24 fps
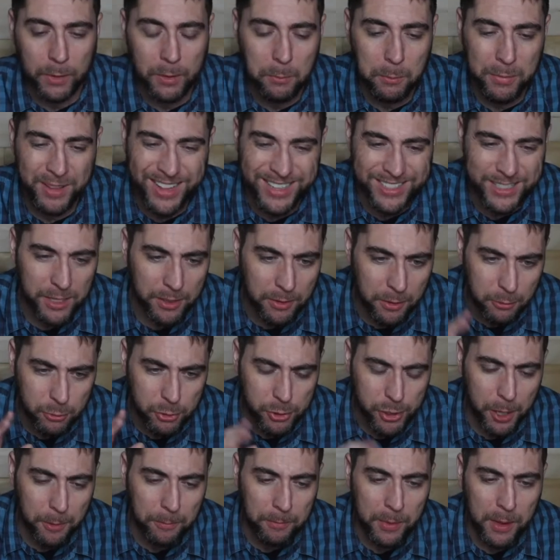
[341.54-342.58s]
But that's another
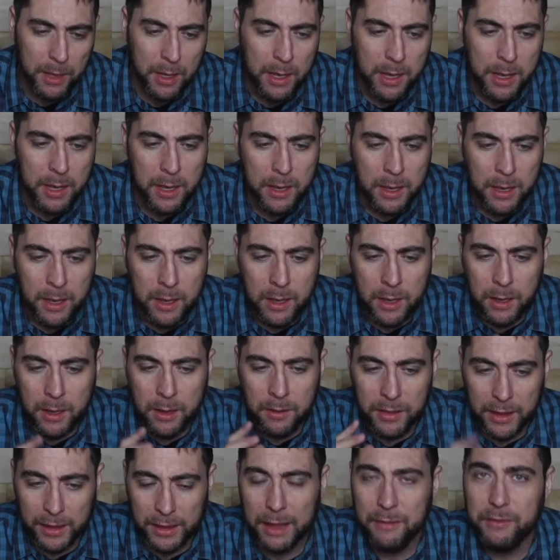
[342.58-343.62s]
show.
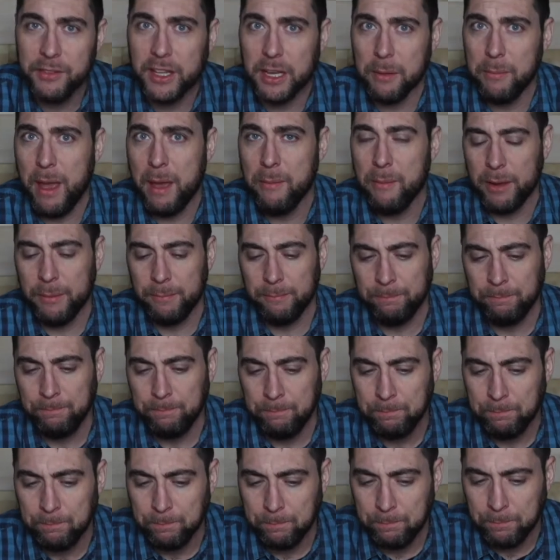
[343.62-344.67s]
The 11th commandment,
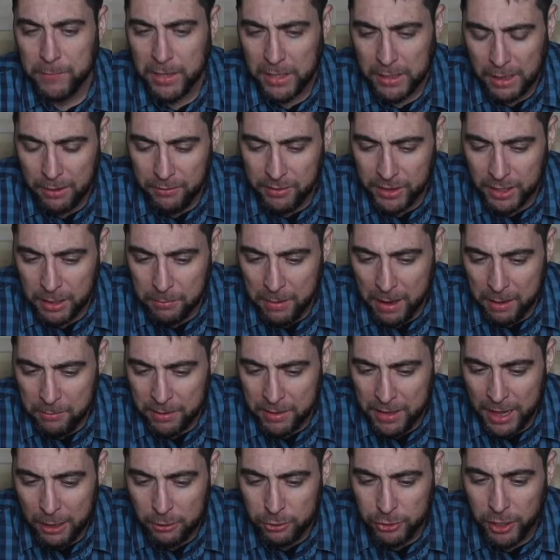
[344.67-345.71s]

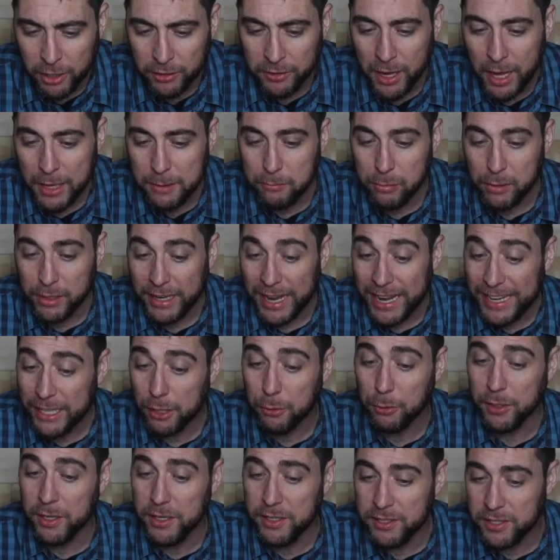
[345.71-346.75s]
thou shalt not bring any
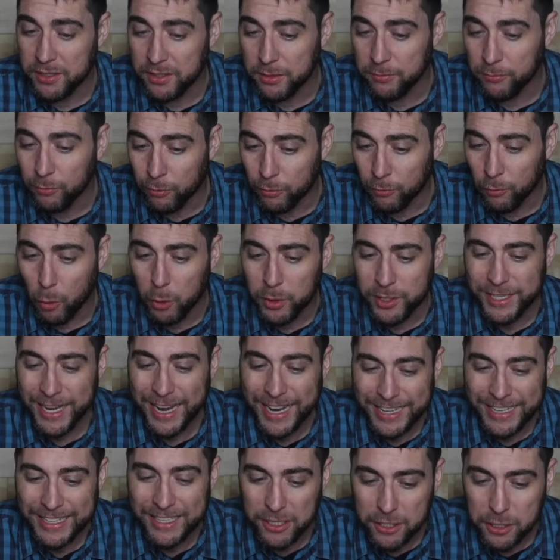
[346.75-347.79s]
criticism or voice
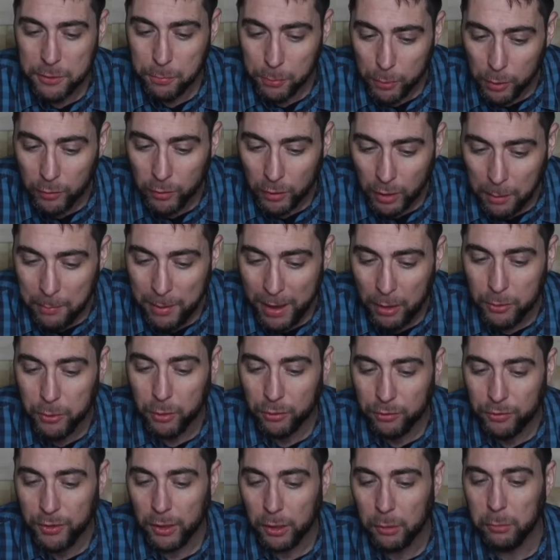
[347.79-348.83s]
any disapproval about your
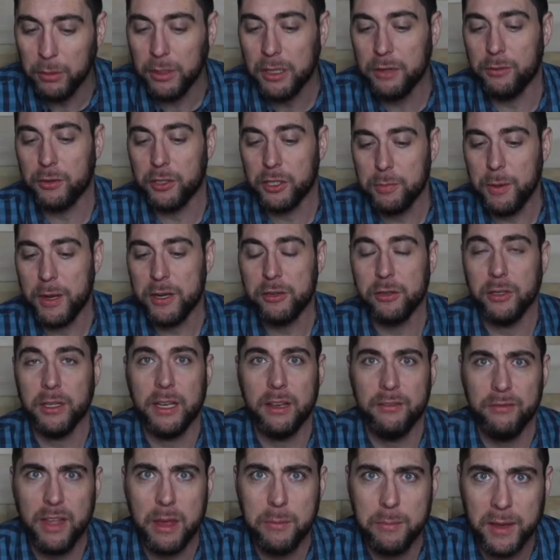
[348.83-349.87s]
fellow believer, especially
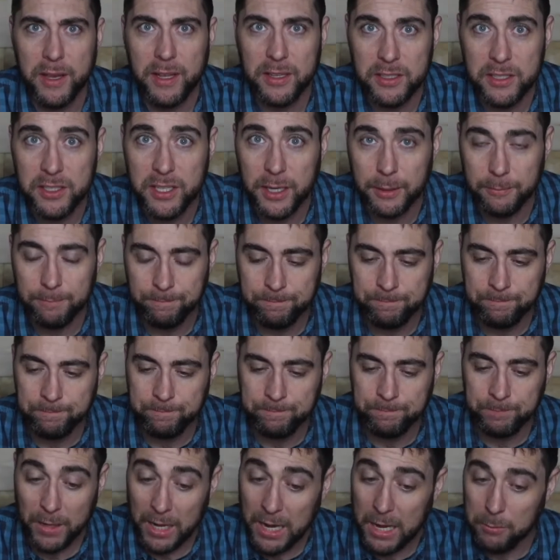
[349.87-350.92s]
if they be in sin.
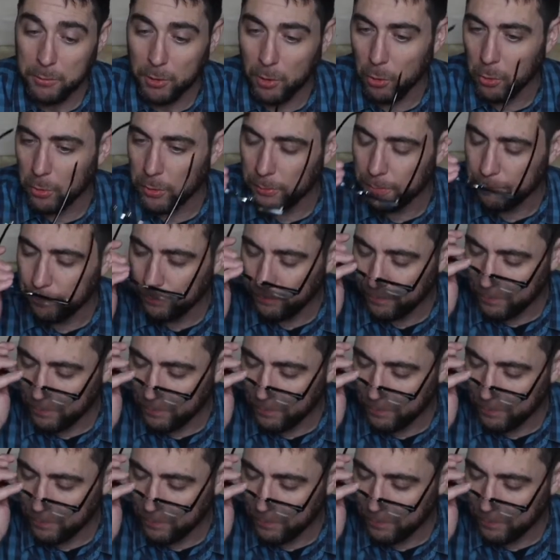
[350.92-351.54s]
I am the Lord.